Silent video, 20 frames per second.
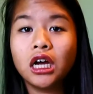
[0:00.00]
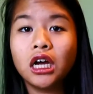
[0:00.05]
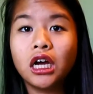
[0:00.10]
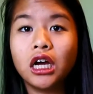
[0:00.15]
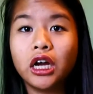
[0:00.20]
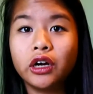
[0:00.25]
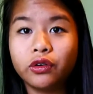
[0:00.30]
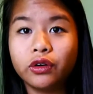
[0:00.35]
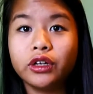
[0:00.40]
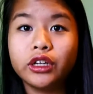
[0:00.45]

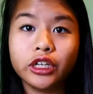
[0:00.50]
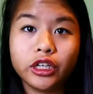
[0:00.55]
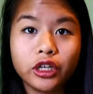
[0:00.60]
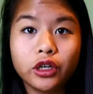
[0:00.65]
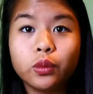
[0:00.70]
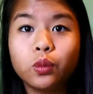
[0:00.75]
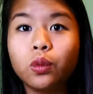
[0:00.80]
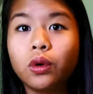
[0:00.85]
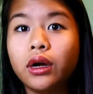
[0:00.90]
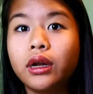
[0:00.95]
A really
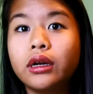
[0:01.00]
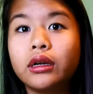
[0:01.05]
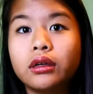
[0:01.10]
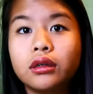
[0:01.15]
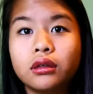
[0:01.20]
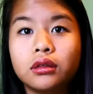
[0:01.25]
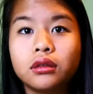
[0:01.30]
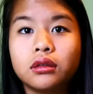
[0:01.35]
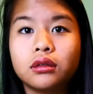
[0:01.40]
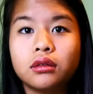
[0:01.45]
good one.
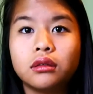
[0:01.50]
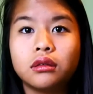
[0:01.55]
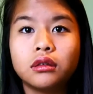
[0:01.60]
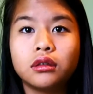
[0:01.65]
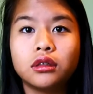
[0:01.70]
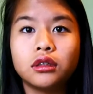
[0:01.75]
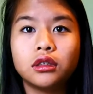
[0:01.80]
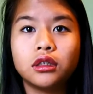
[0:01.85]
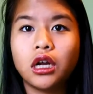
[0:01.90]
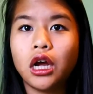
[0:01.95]

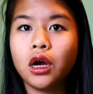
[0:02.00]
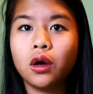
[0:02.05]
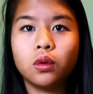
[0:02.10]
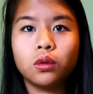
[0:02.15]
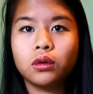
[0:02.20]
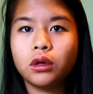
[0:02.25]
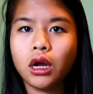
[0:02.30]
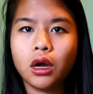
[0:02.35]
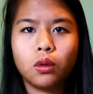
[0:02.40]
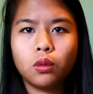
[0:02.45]

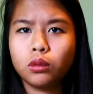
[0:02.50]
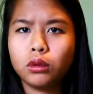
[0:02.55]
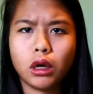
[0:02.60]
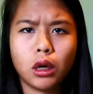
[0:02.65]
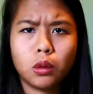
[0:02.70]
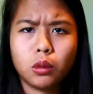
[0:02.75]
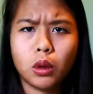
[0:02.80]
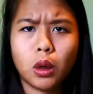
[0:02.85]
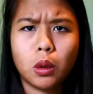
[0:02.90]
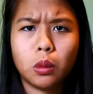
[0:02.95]
No,
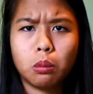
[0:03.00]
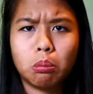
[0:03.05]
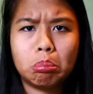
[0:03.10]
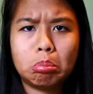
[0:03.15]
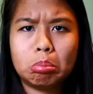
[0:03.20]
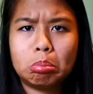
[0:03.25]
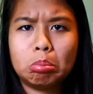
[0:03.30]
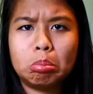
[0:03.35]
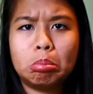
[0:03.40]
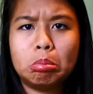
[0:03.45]

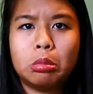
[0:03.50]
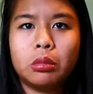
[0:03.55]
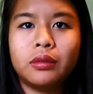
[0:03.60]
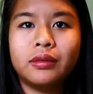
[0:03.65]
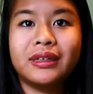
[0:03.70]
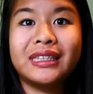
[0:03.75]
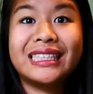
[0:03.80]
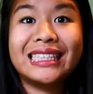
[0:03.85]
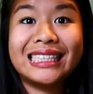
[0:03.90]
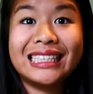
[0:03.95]

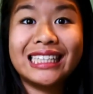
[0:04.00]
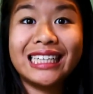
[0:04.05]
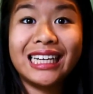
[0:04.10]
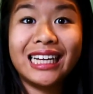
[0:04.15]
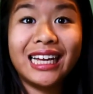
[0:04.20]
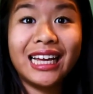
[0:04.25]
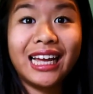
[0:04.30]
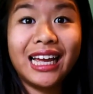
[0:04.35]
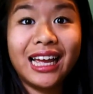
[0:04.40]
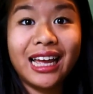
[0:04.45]
no.
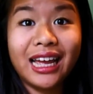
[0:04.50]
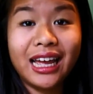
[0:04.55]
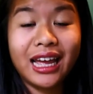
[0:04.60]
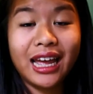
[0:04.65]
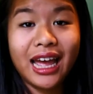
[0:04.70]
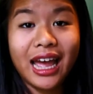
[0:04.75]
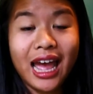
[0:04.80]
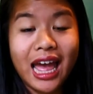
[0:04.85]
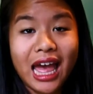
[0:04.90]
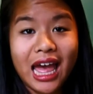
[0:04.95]

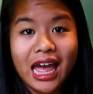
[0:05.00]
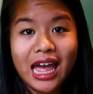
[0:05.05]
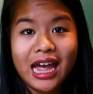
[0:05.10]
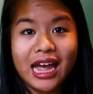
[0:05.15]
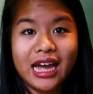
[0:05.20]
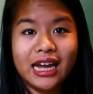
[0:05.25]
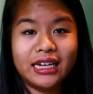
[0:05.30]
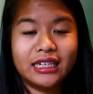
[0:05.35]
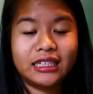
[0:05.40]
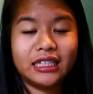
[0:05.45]

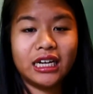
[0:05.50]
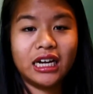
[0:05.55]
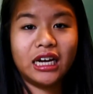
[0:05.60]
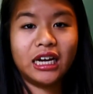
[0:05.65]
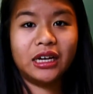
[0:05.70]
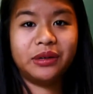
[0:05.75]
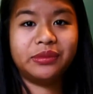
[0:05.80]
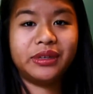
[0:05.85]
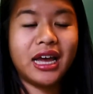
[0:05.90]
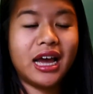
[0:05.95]
And
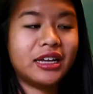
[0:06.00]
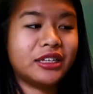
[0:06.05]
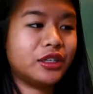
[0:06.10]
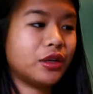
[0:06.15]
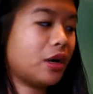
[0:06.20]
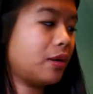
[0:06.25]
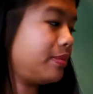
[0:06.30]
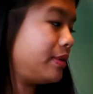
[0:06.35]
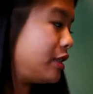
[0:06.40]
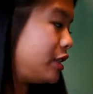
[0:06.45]
um, yeah, so
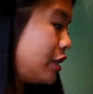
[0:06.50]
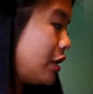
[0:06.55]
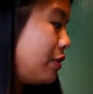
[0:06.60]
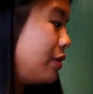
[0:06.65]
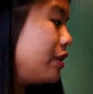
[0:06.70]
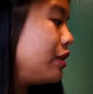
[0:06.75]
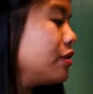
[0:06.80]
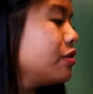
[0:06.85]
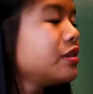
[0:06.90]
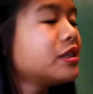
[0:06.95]
I'll be
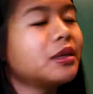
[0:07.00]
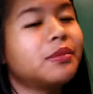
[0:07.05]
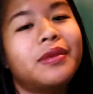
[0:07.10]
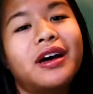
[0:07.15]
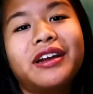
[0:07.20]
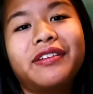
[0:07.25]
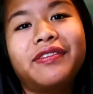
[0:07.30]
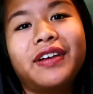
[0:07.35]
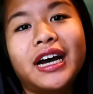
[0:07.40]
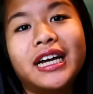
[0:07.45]
showing you some
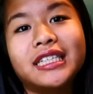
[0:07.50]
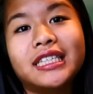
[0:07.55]
advice.